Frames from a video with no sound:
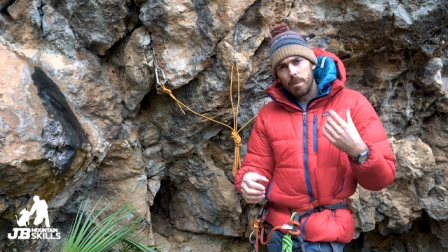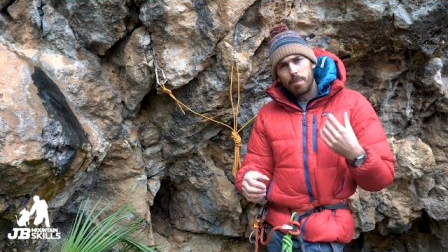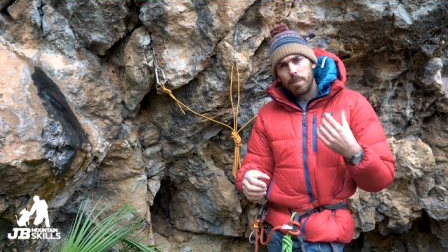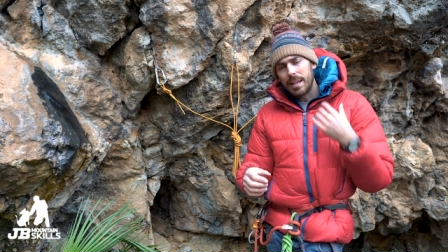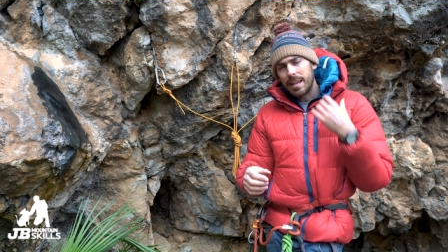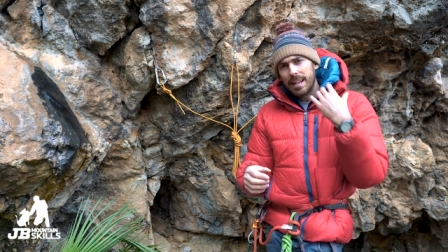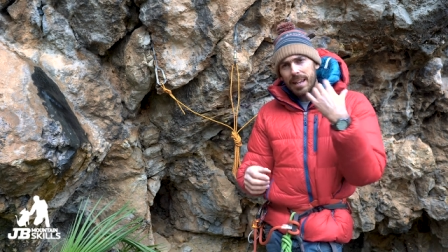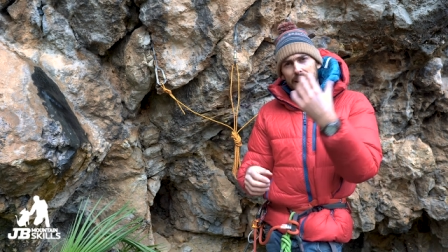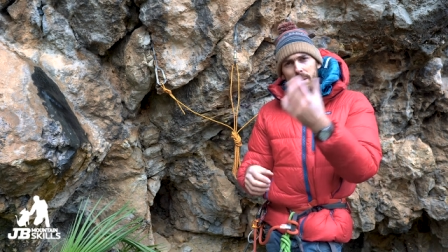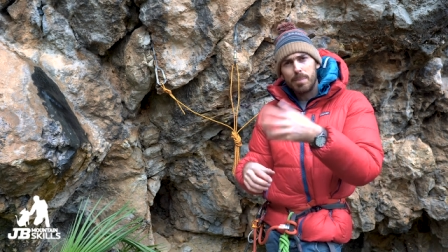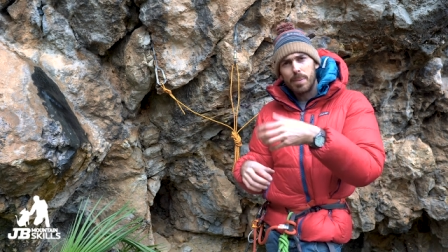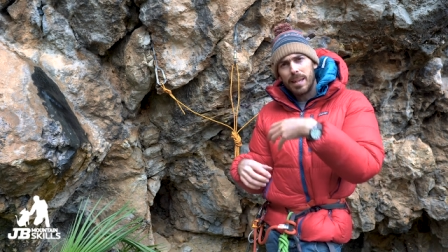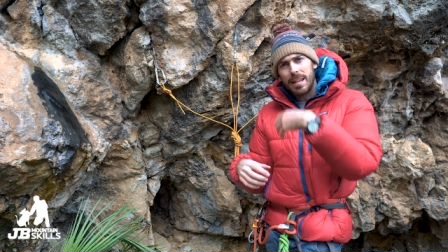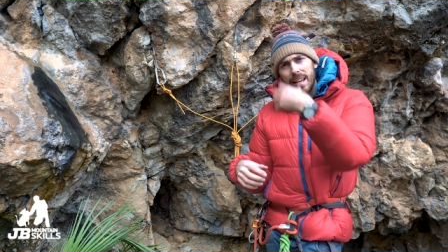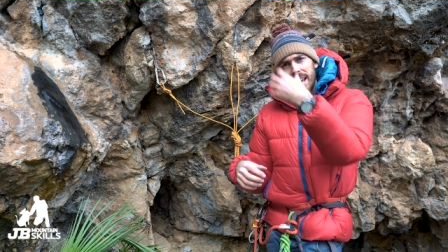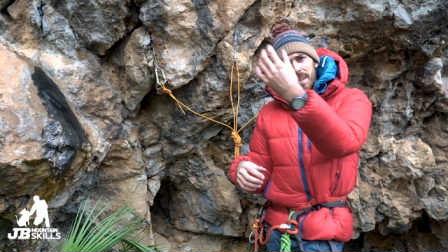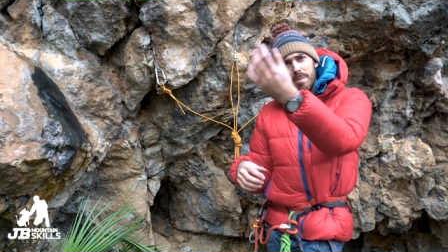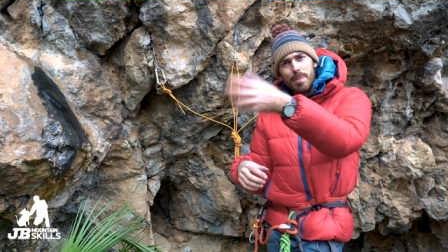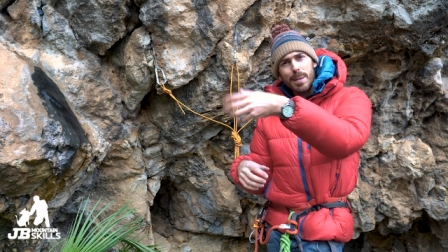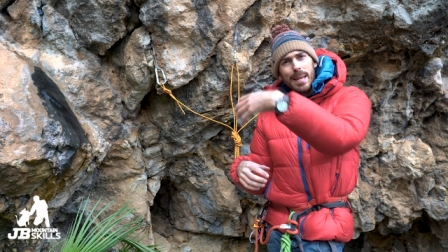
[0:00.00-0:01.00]
belay
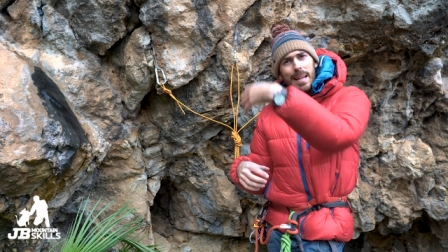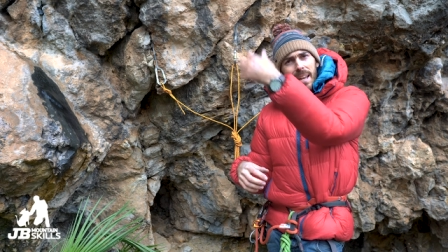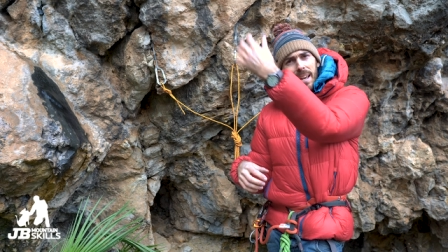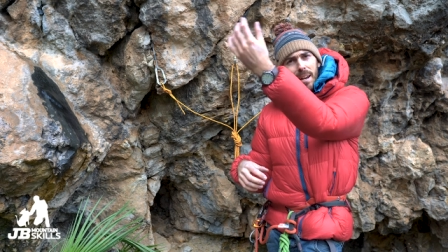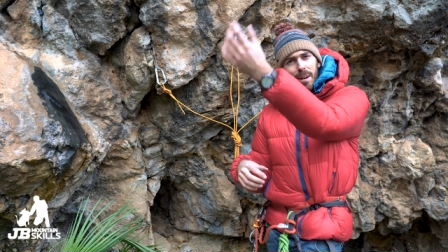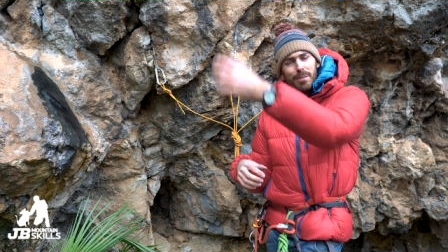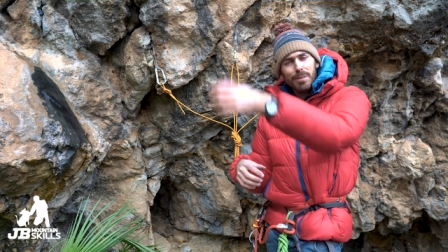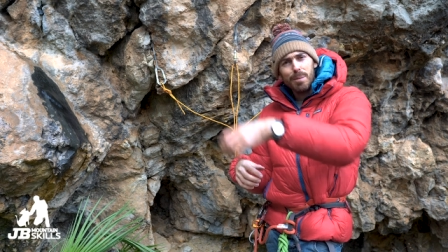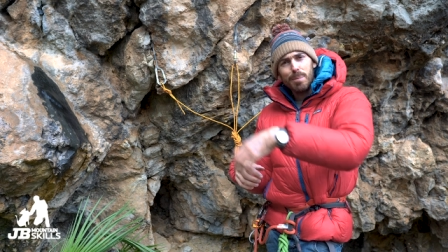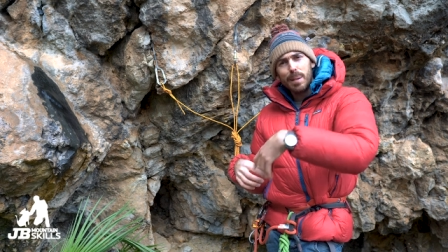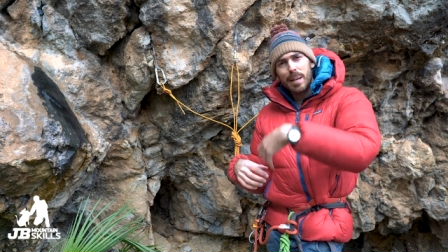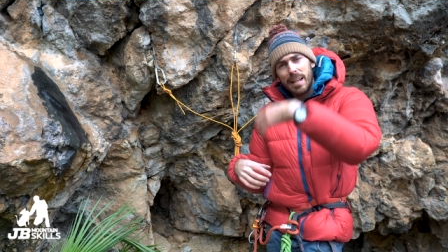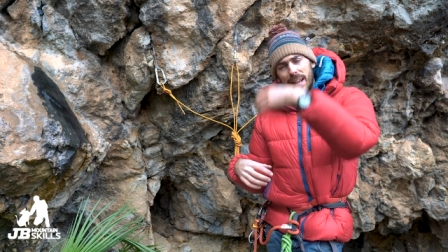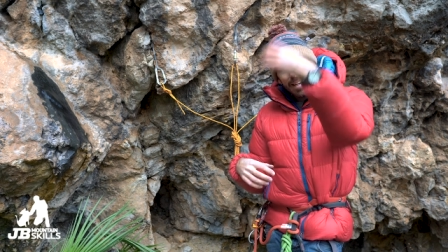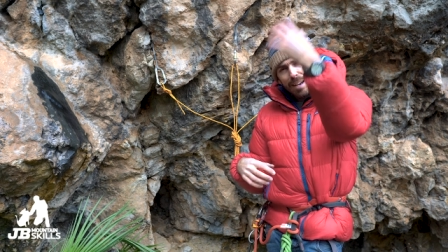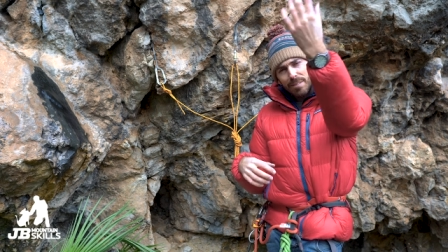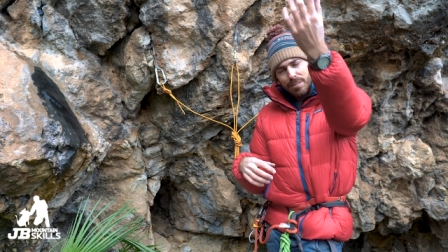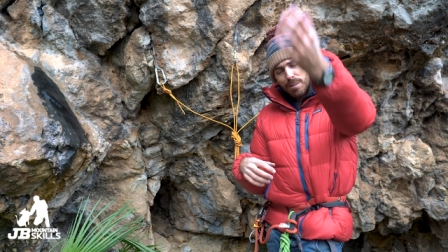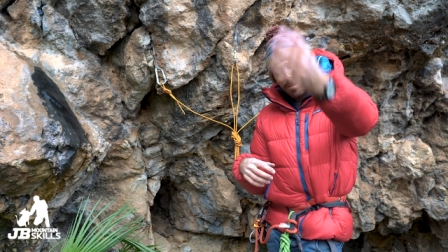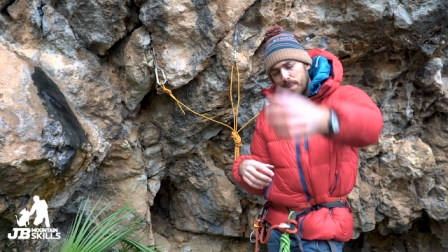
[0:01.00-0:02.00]
after
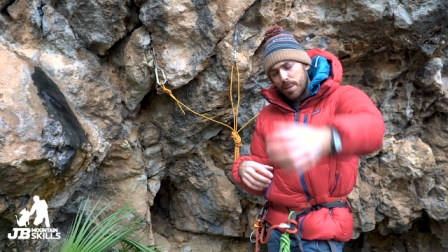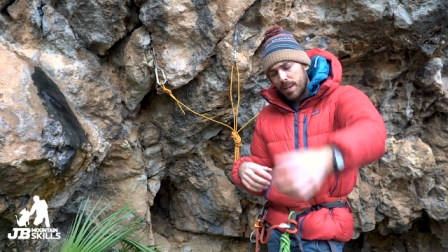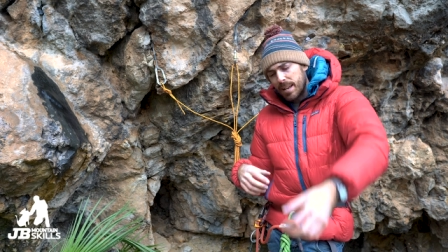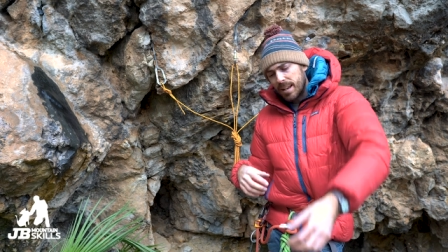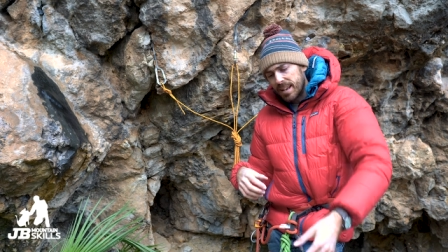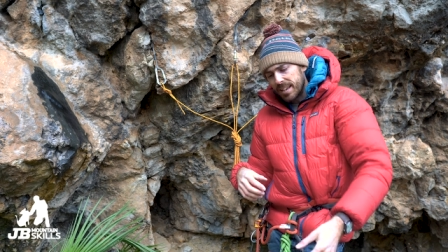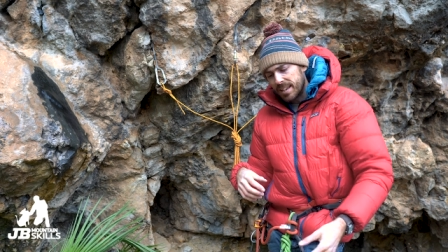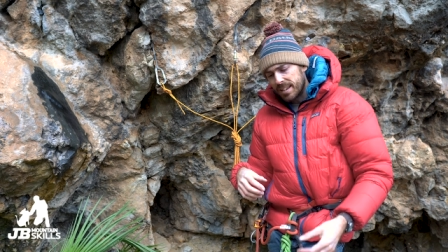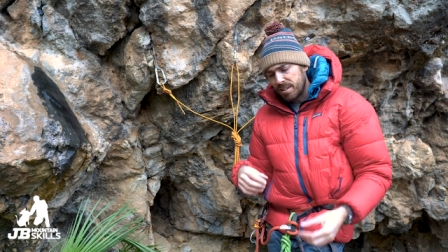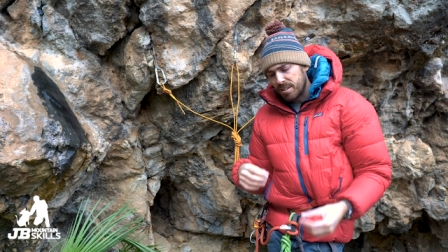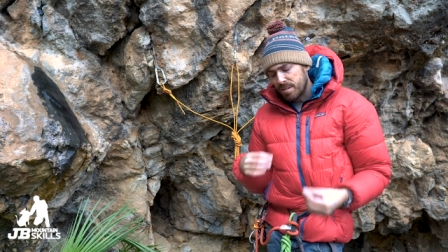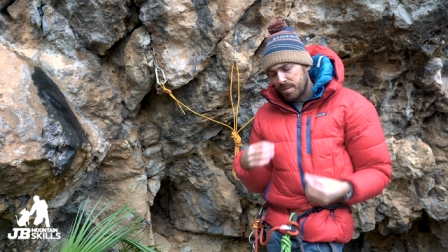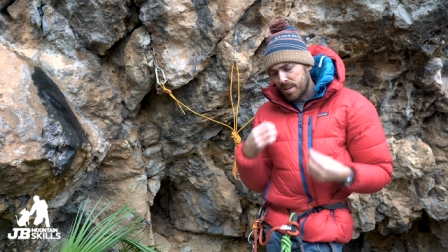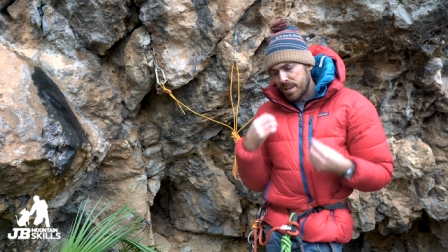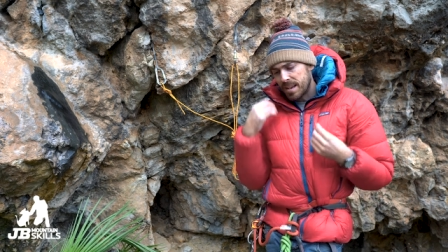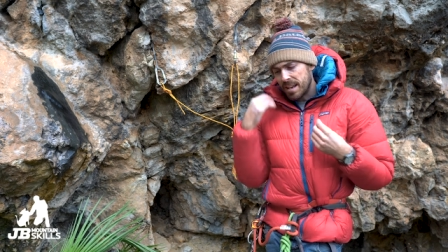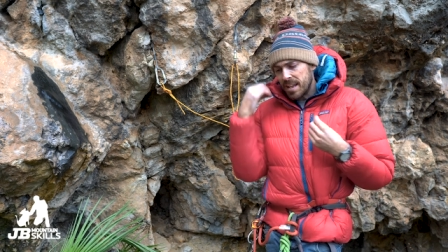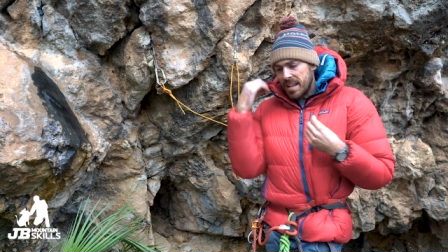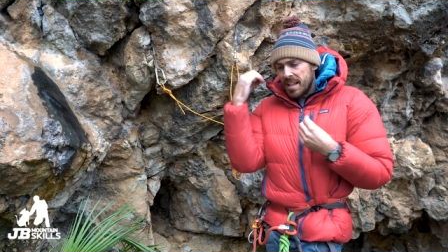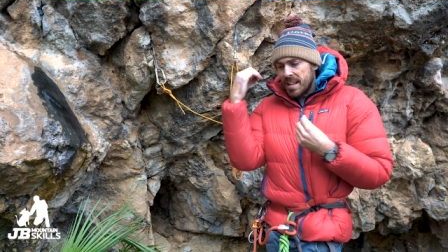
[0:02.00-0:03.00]
belay after belay, you know what I
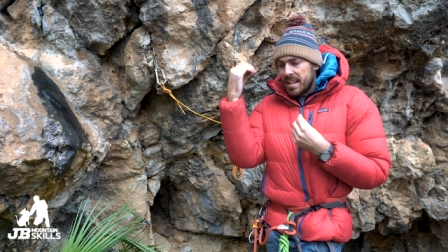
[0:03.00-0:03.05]
mean?